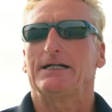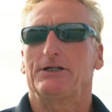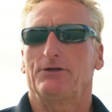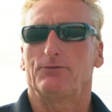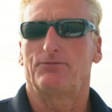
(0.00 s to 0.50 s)

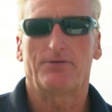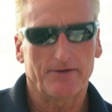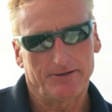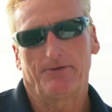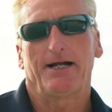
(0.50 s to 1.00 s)
you
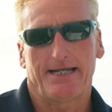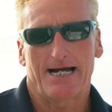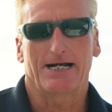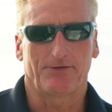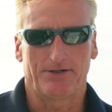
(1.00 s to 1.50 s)
very rarely
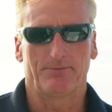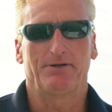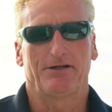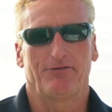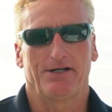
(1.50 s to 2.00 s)
anchor in the
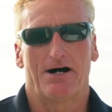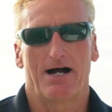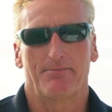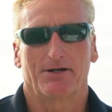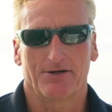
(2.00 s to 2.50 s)

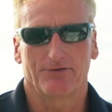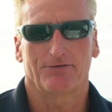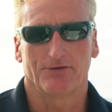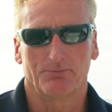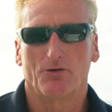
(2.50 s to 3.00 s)
BVI
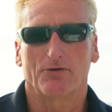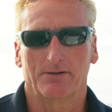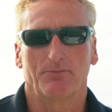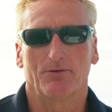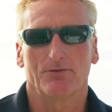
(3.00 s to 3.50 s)
because there's
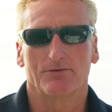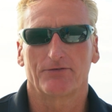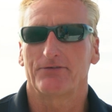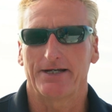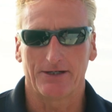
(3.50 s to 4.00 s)
mooring
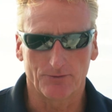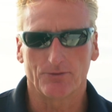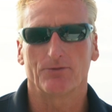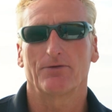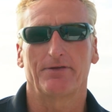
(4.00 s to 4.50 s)
balls in
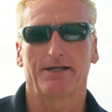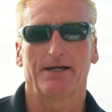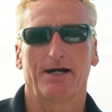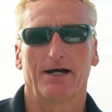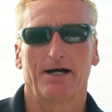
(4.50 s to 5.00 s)
all
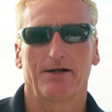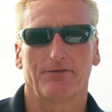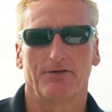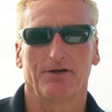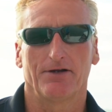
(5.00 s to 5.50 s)

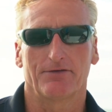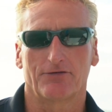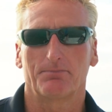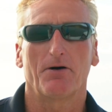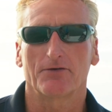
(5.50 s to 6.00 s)
the
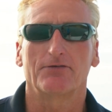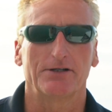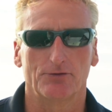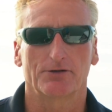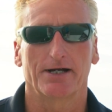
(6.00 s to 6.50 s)
spots
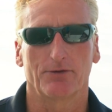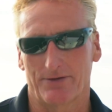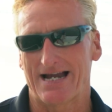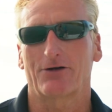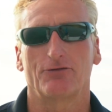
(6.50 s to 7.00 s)
that you're going,
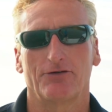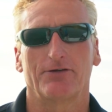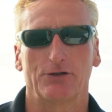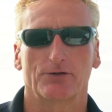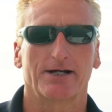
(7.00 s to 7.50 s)
all the anchorages
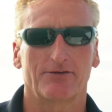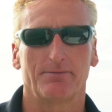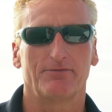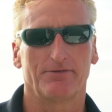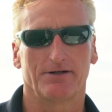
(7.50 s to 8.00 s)
that you're going
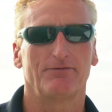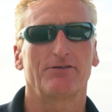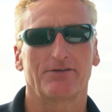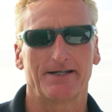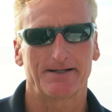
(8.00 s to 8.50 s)
to be
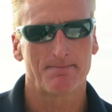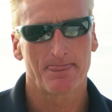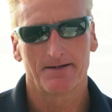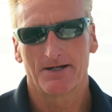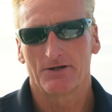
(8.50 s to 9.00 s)
visiting.
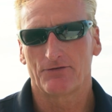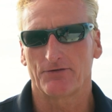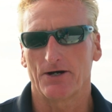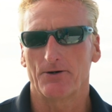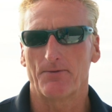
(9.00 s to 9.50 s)

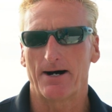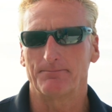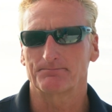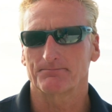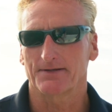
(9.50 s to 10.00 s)

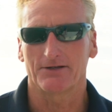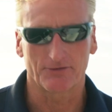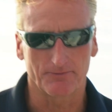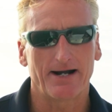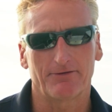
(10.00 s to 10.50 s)
So
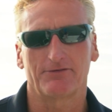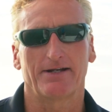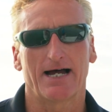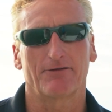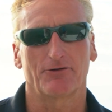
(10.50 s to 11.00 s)
it's a
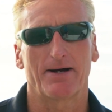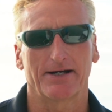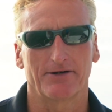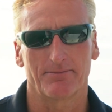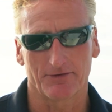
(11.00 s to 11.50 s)
rarity to have to
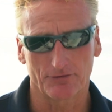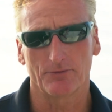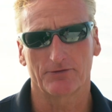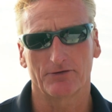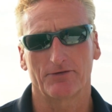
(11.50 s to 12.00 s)
anchor, but it's
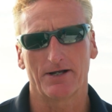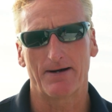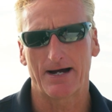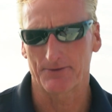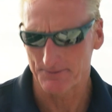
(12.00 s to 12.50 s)
always good to know
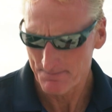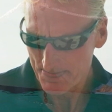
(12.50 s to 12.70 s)
how to.